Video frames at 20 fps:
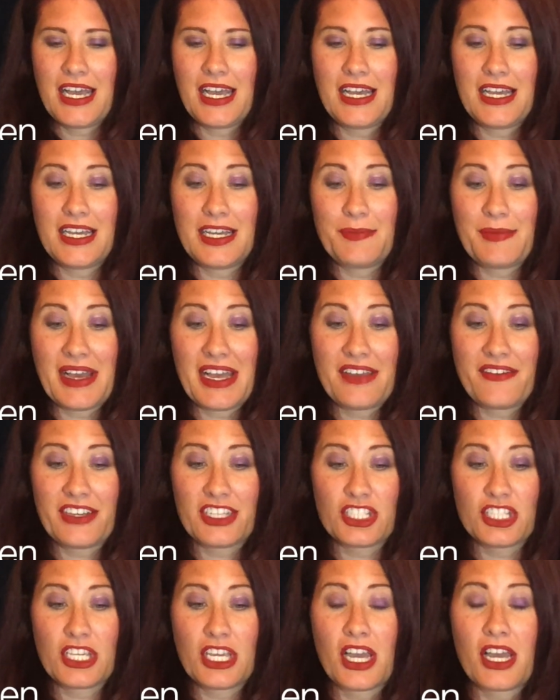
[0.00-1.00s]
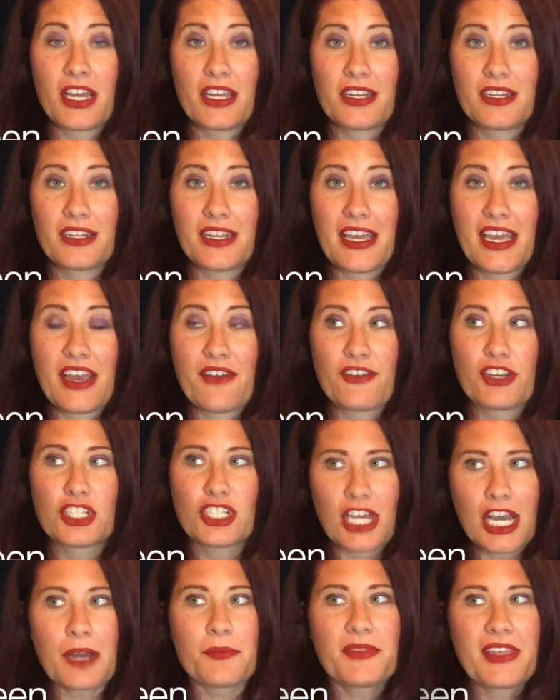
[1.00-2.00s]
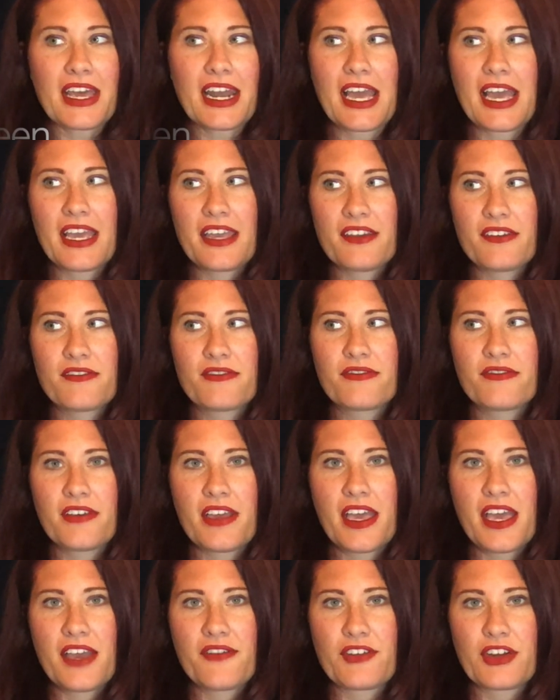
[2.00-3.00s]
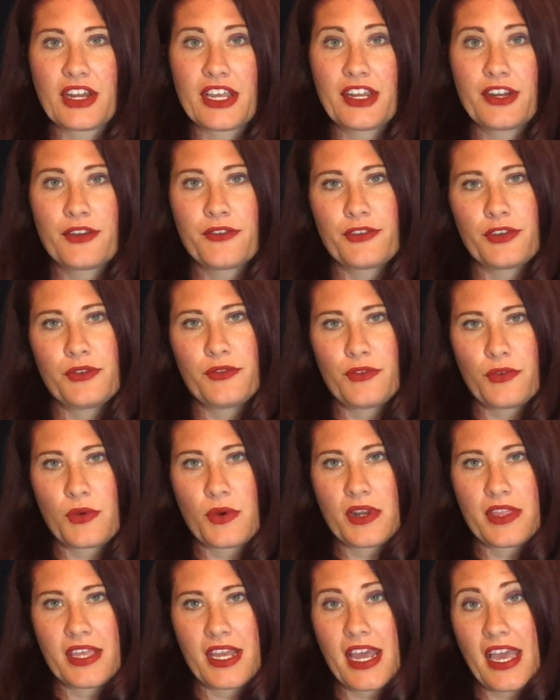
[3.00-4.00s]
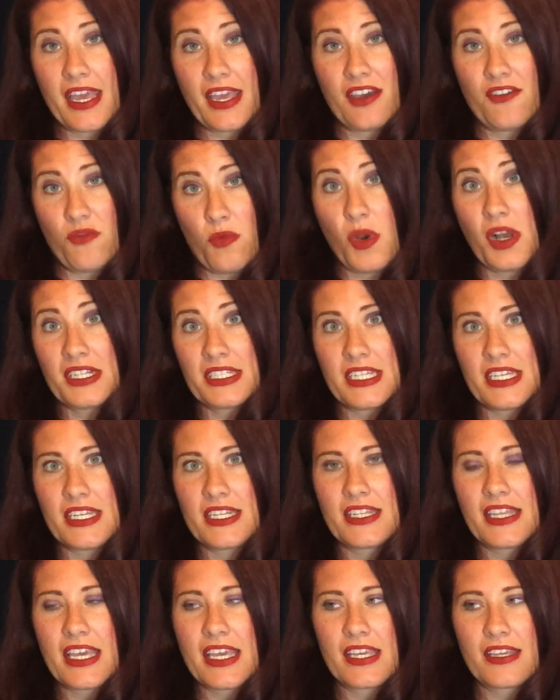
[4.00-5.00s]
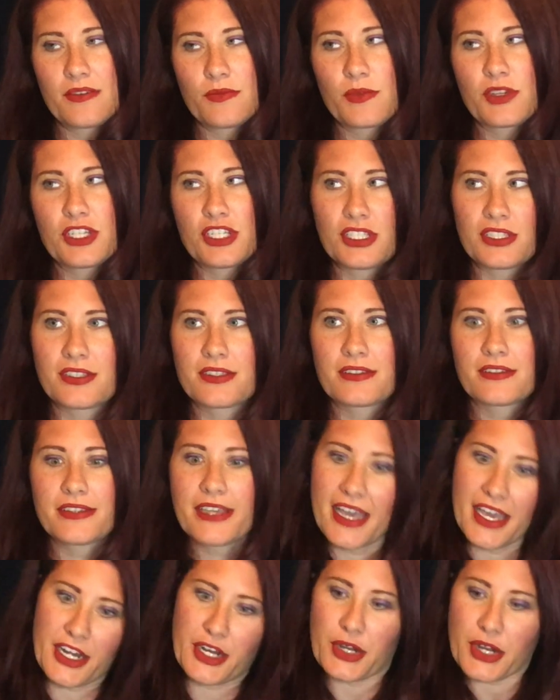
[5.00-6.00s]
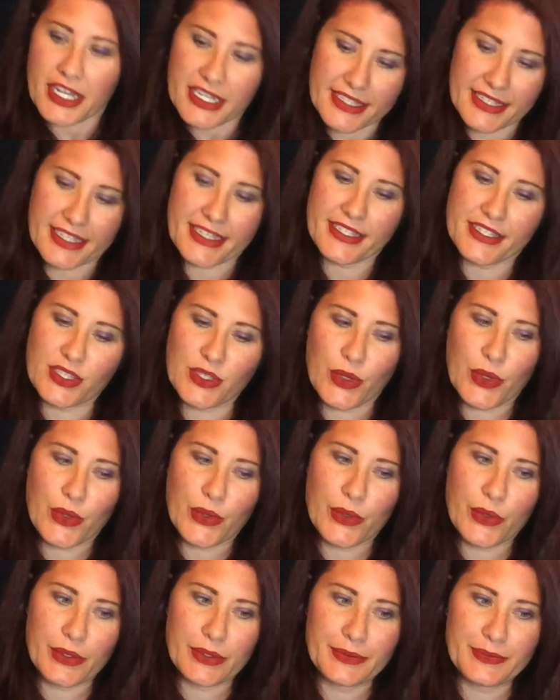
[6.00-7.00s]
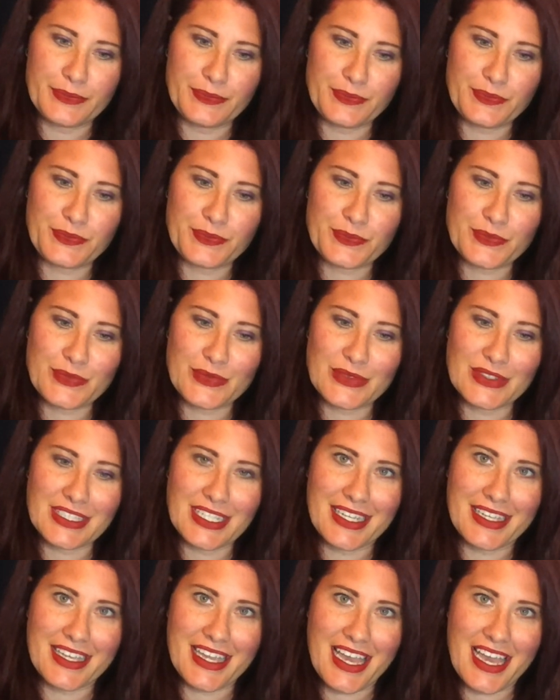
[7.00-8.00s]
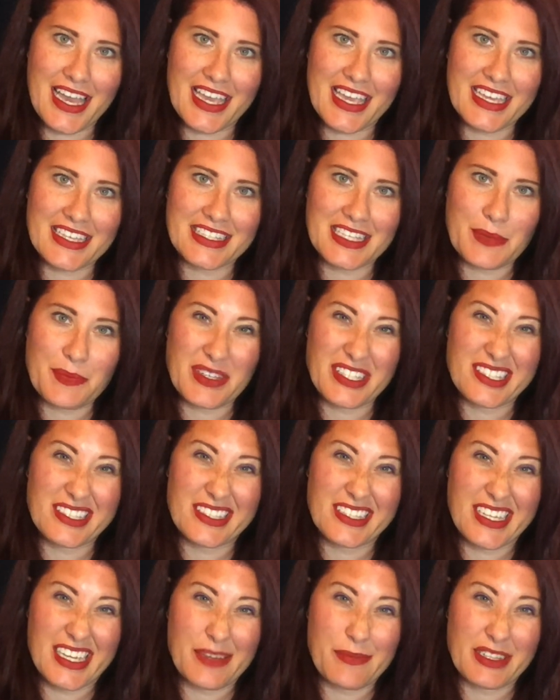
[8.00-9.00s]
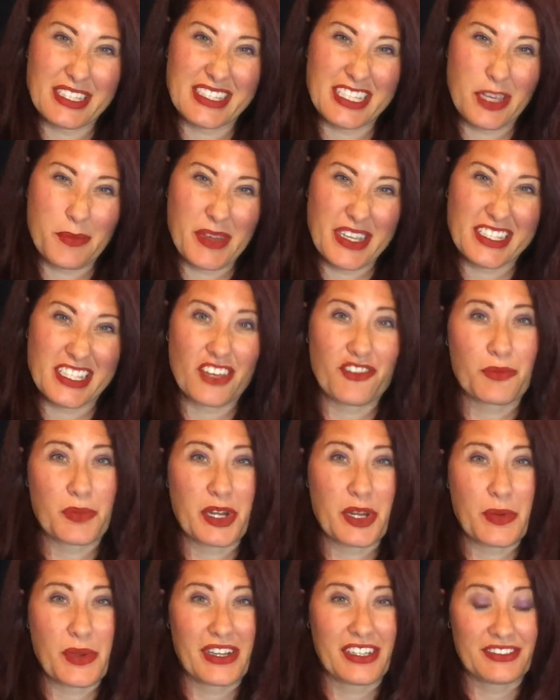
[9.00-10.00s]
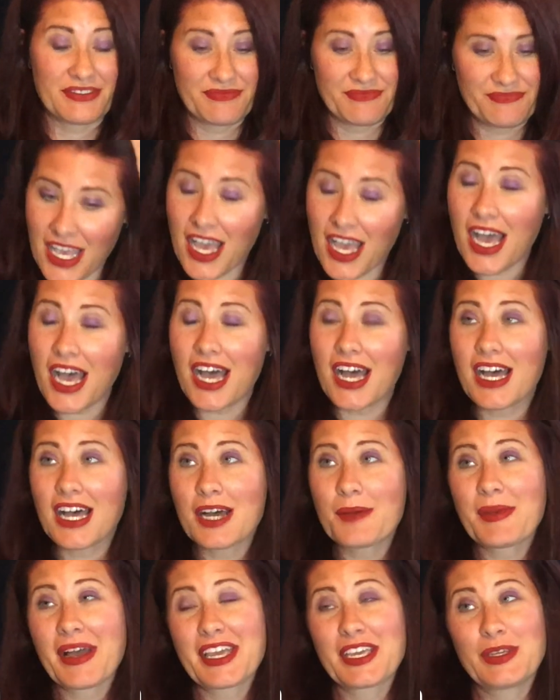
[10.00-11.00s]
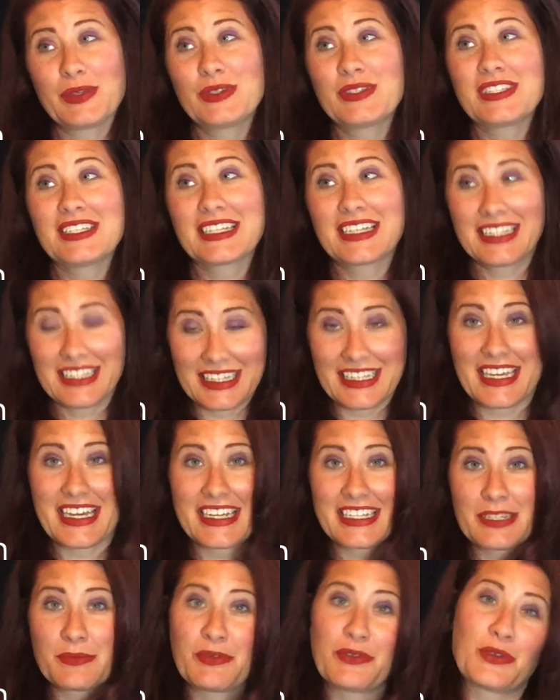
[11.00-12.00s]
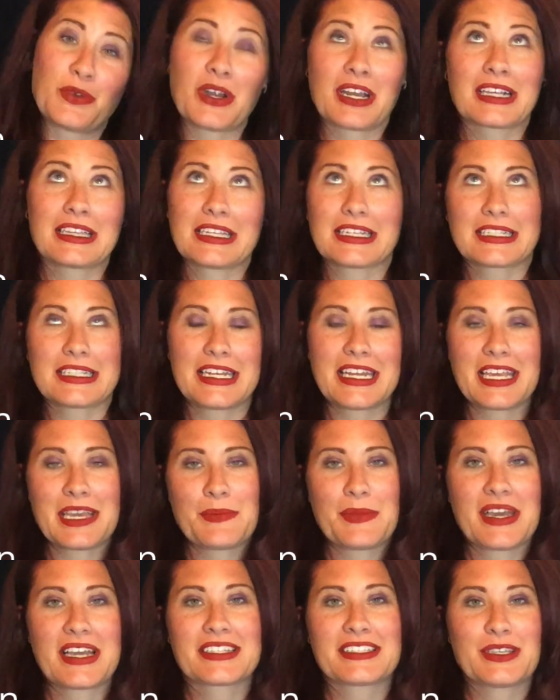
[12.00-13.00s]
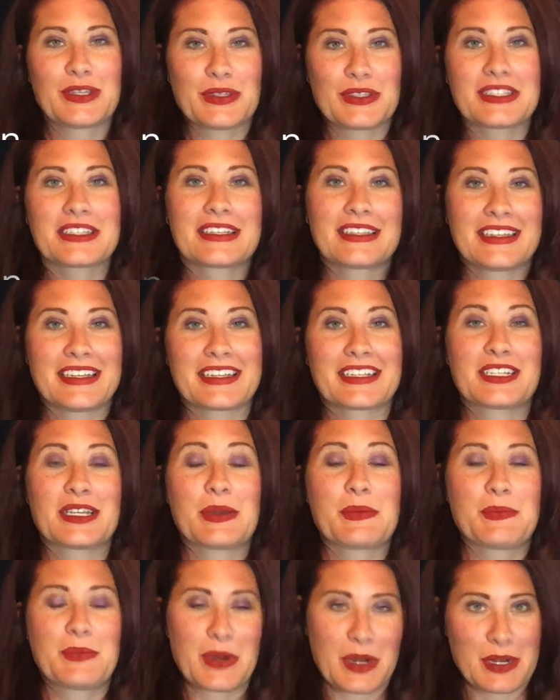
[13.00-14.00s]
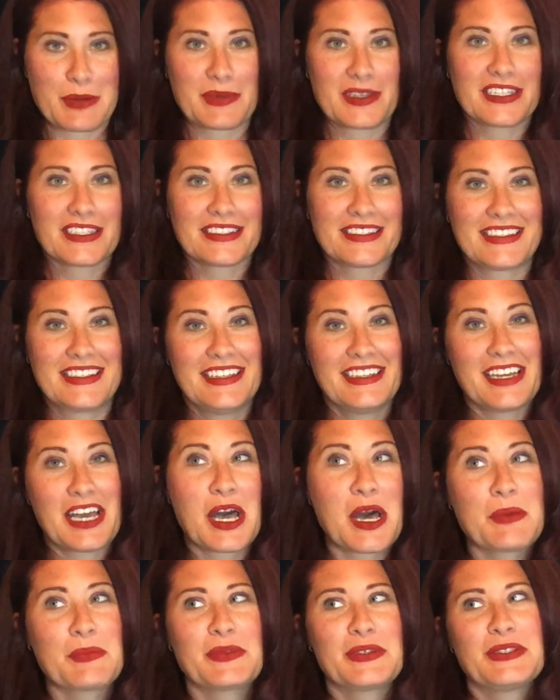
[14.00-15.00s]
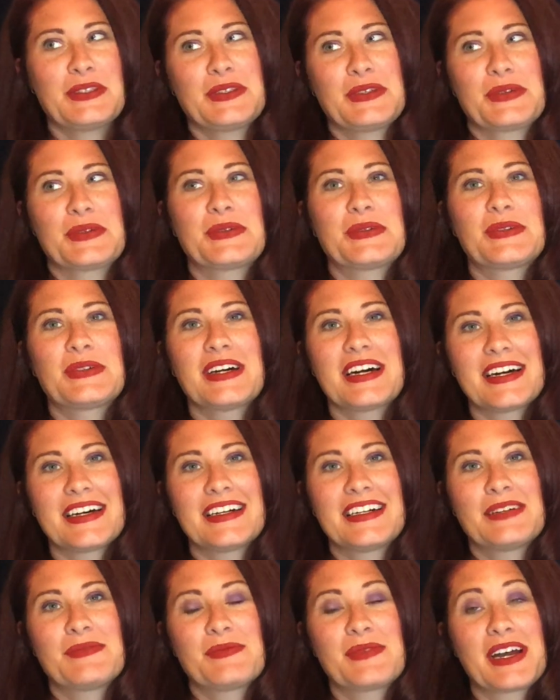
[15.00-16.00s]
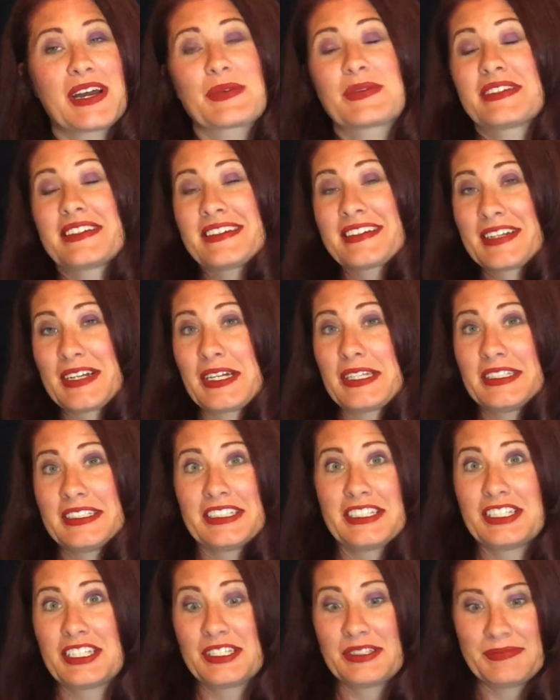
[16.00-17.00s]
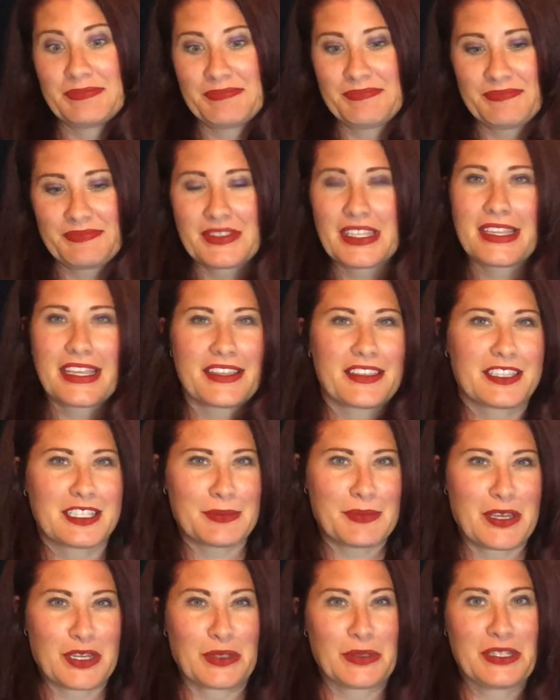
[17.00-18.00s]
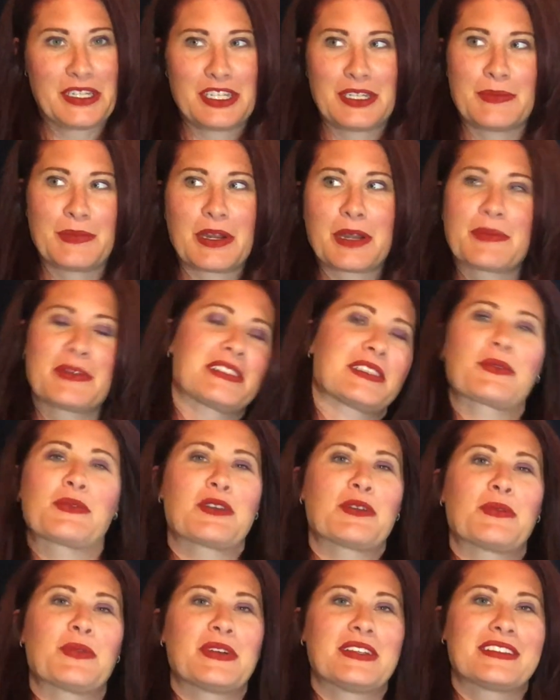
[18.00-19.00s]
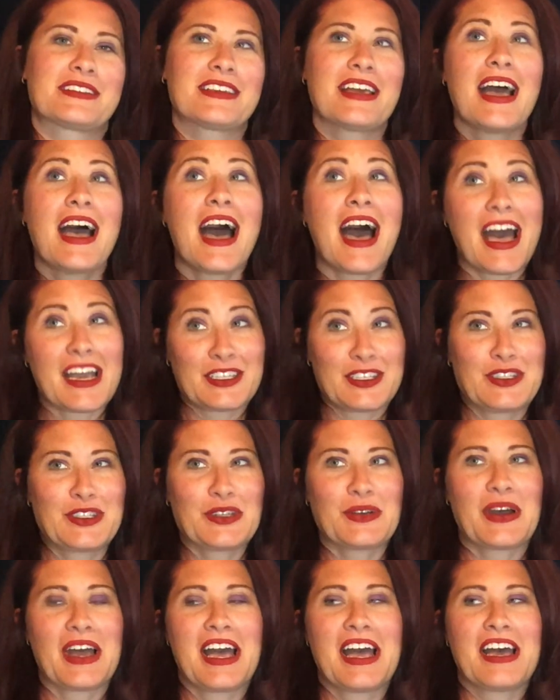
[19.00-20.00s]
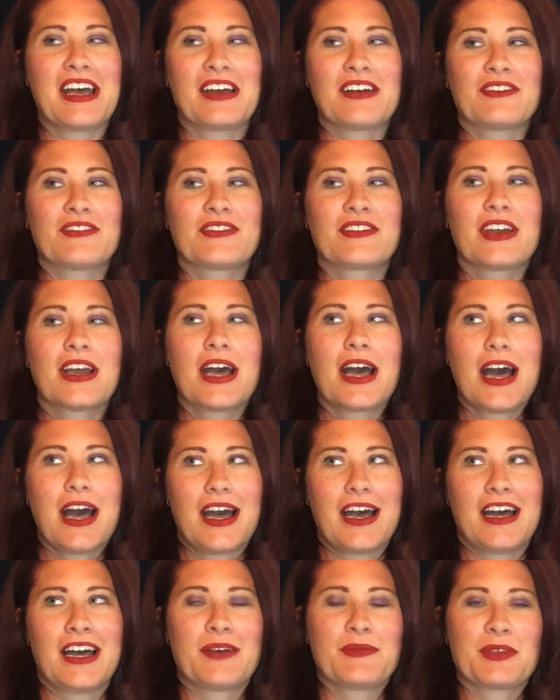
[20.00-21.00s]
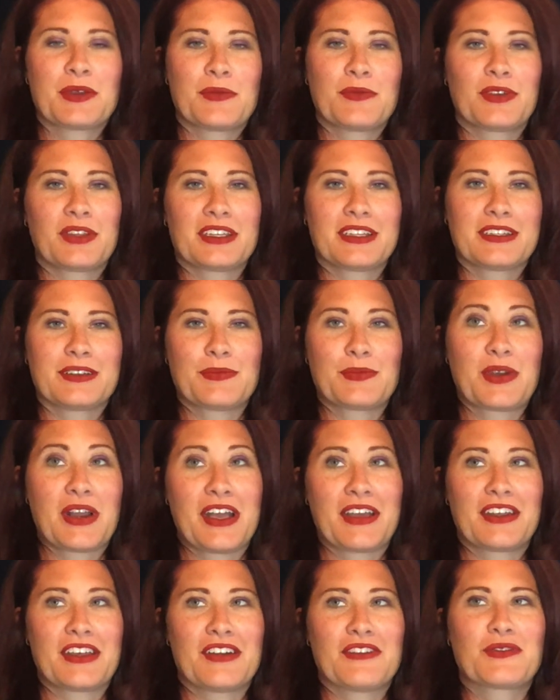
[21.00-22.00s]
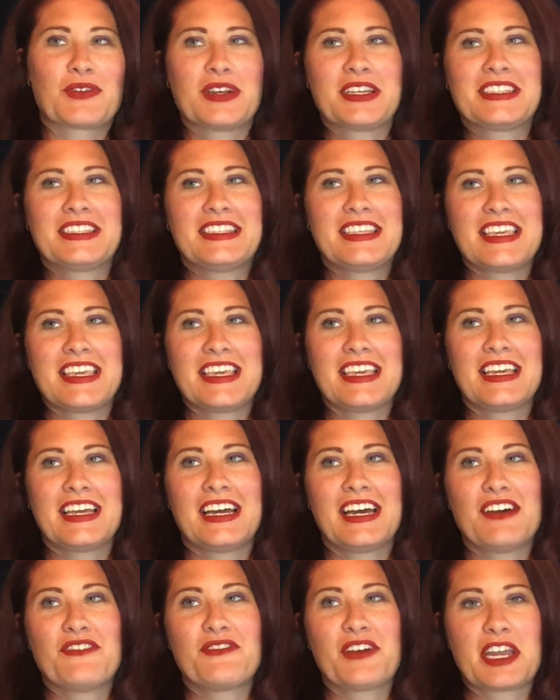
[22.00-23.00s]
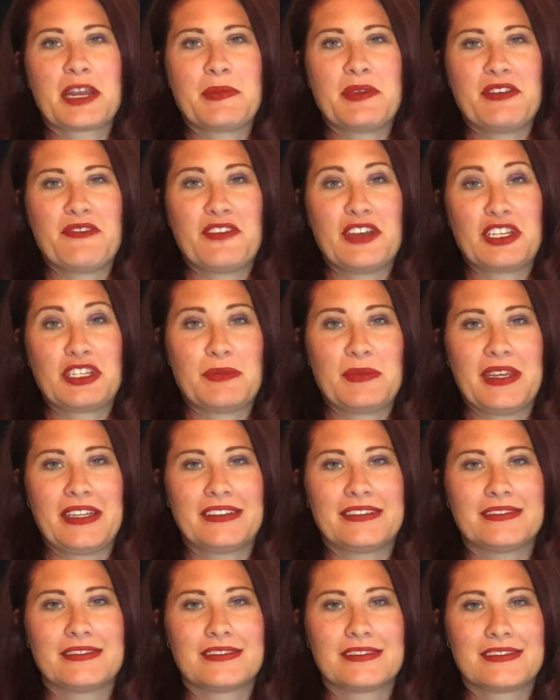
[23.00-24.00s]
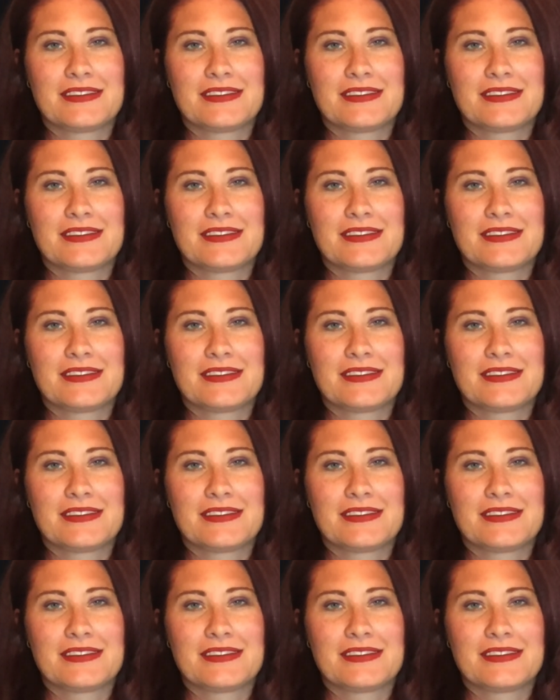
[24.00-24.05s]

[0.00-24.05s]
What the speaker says: I've actually got every job that I've ever interviewed for that I have wanted, which is kind of crazy. So yeah, I guess I must sell myself pretty well. I used to collect, before I collected handbags, I used to collect Barbies up until I was in college. Like the special edition Barbies. Like one of the ones I still have that I'm really proud of was the Vitamin and Vegemin